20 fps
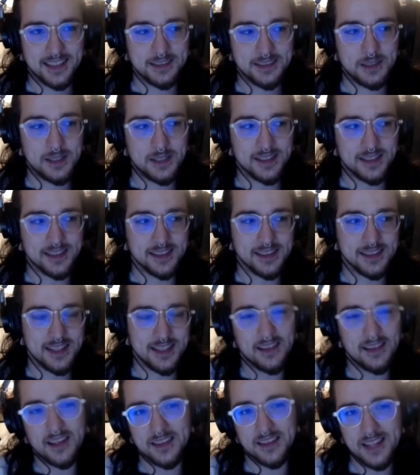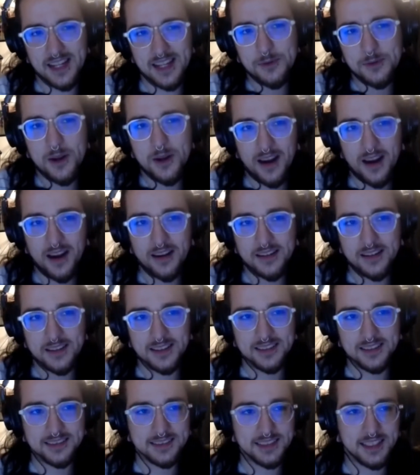and that's why I
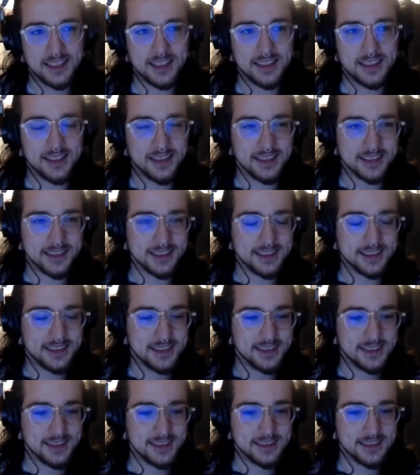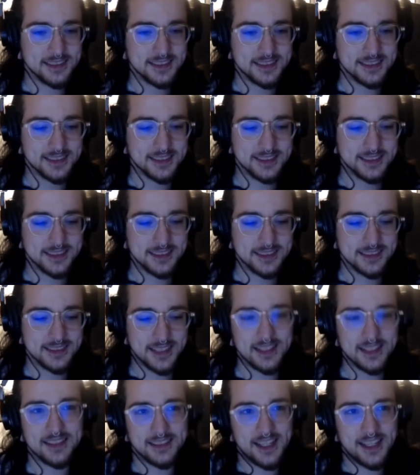like
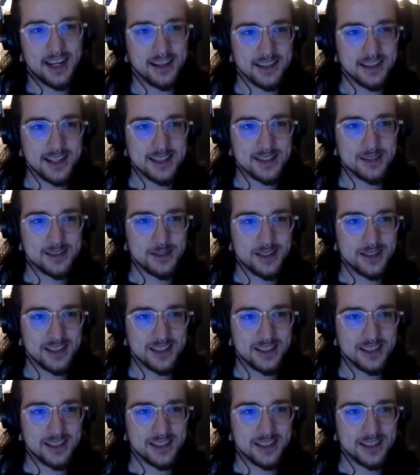yeah, that's